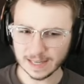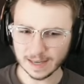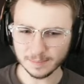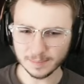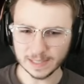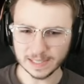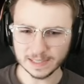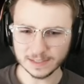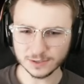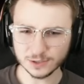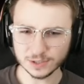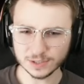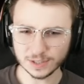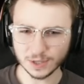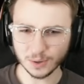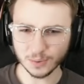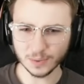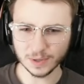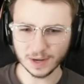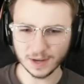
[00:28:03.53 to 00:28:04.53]
that mean it's just
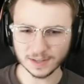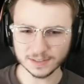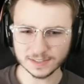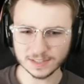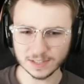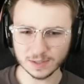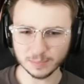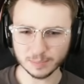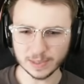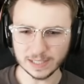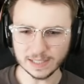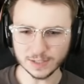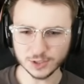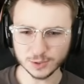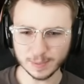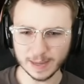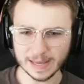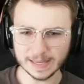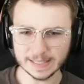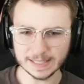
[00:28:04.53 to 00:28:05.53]
going on to the
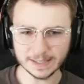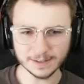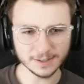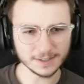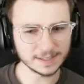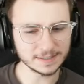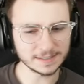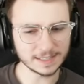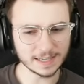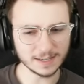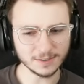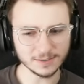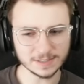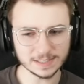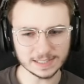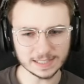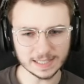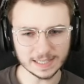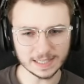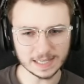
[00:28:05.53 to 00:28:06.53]
beach back here? Because I don't
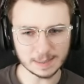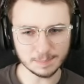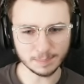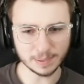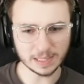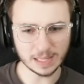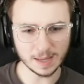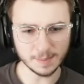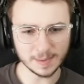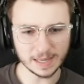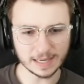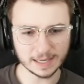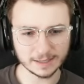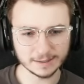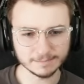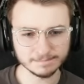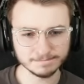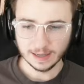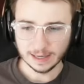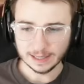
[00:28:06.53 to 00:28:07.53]
see any plumbing.
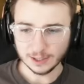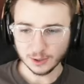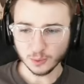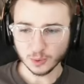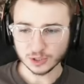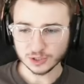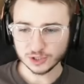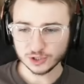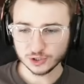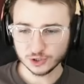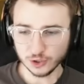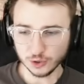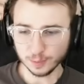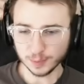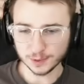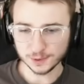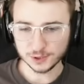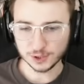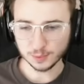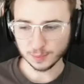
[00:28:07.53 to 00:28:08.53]
I know we're
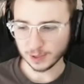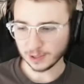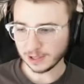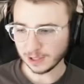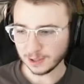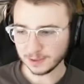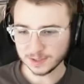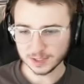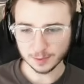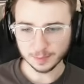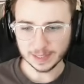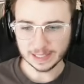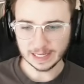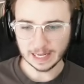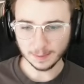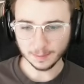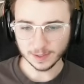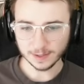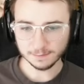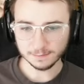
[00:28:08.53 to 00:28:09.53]
super, super close to being
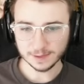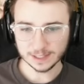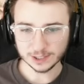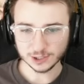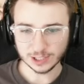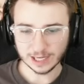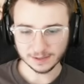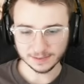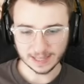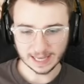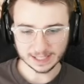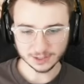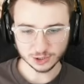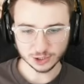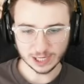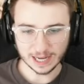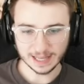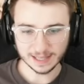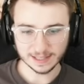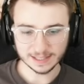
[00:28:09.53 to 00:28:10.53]
able to finish out that
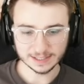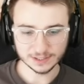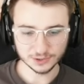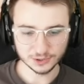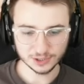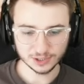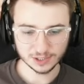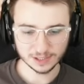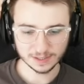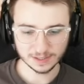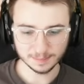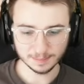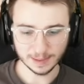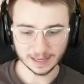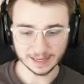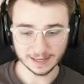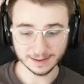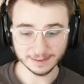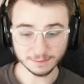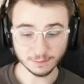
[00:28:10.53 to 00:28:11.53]
challenge,
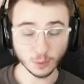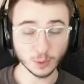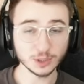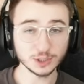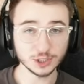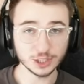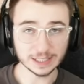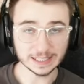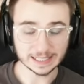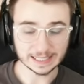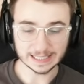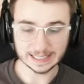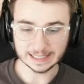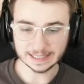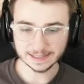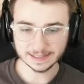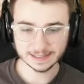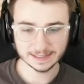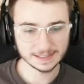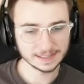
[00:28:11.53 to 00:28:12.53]
but unfortunately...
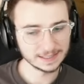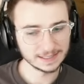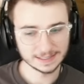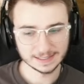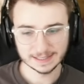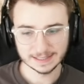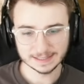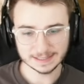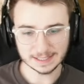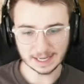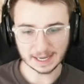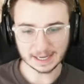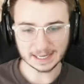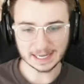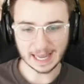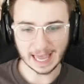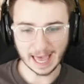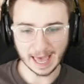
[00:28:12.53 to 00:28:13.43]
It's not going to